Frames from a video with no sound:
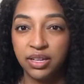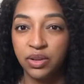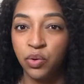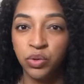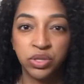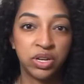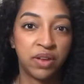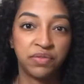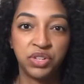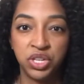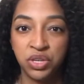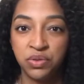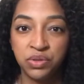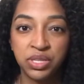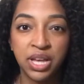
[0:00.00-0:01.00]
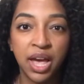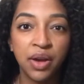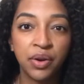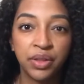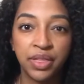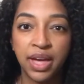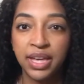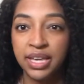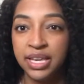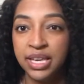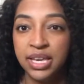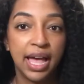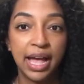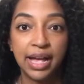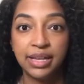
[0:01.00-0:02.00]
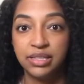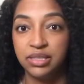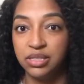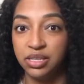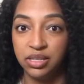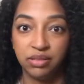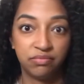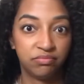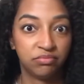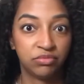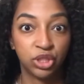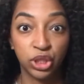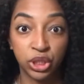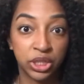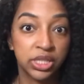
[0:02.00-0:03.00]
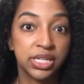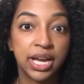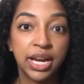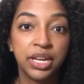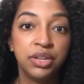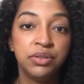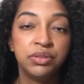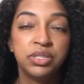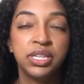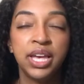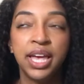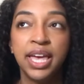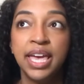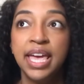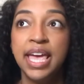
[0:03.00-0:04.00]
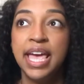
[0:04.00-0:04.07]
old enough to use yet, or that he has learned how to use yet.